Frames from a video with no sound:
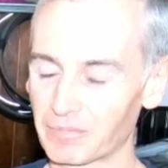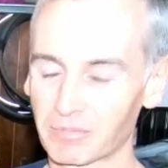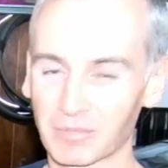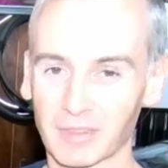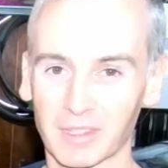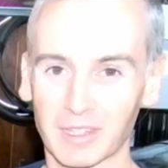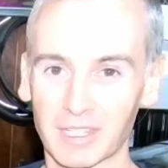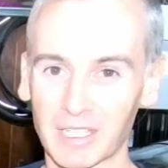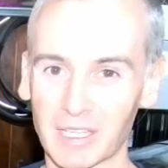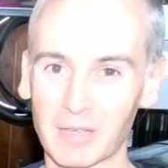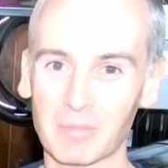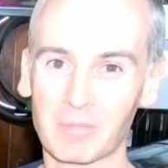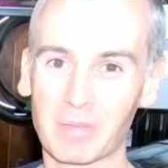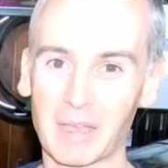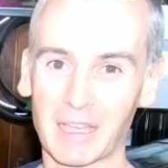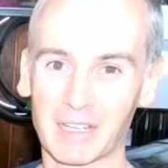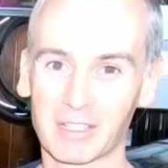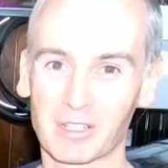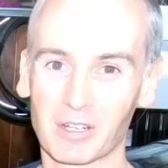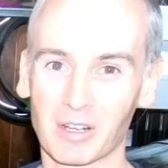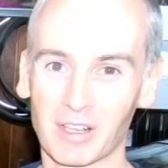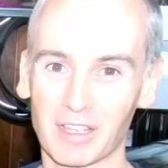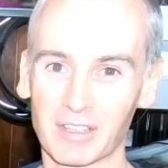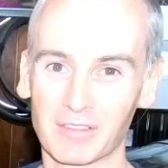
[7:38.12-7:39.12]
impact
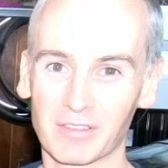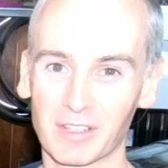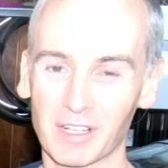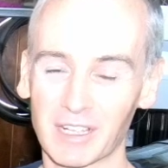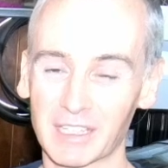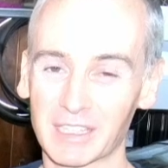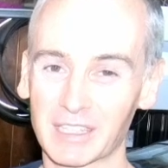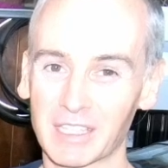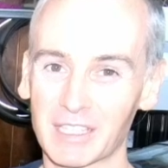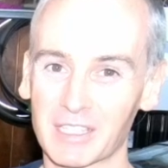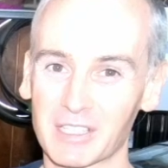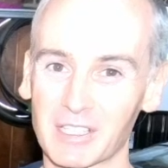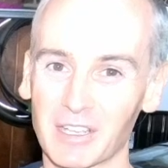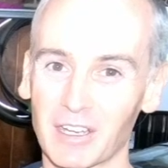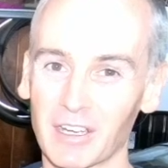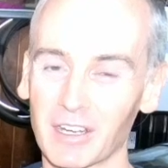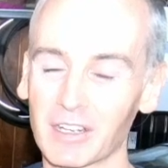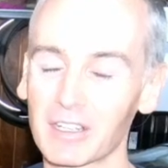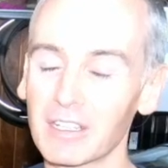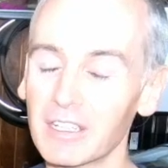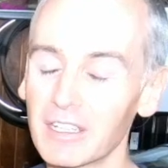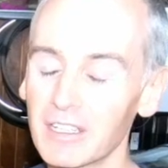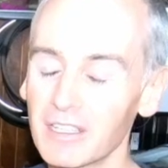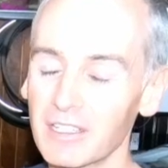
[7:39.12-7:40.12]
driver at this car,
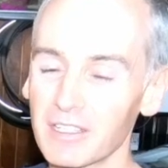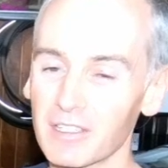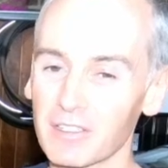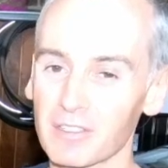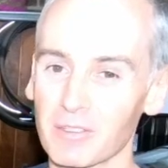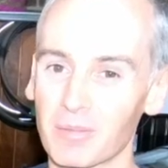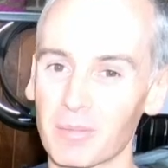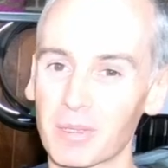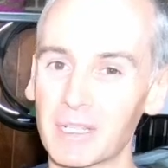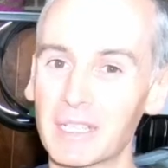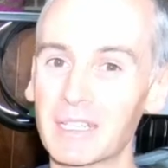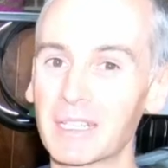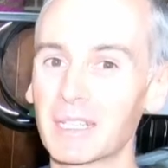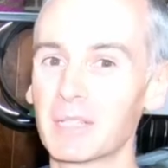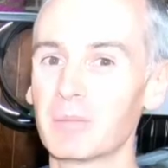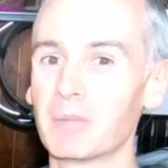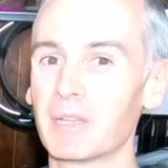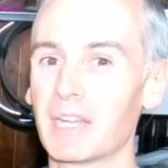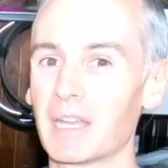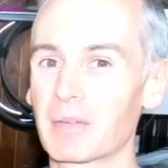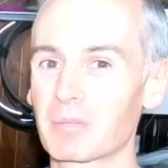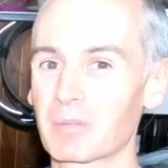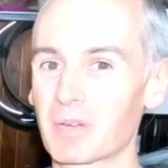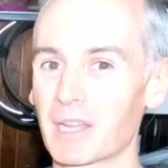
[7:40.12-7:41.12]
so I'm a little bit
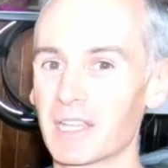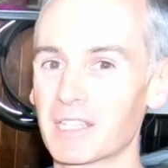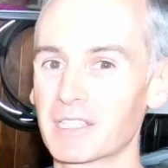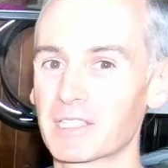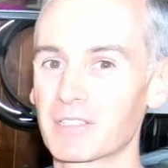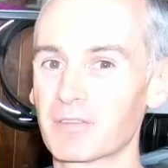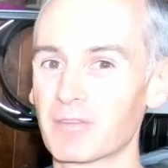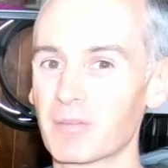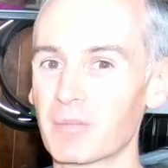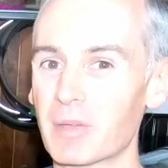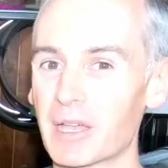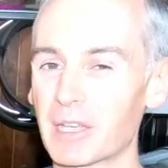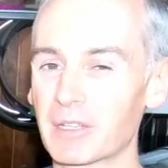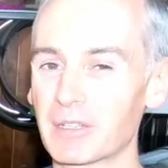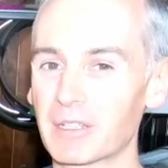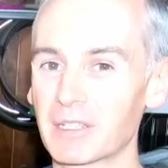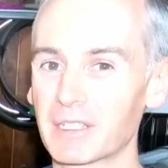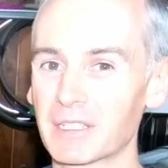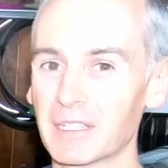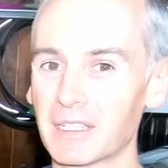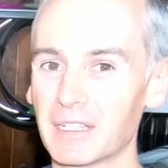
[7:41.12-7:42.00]
apprehensive about it.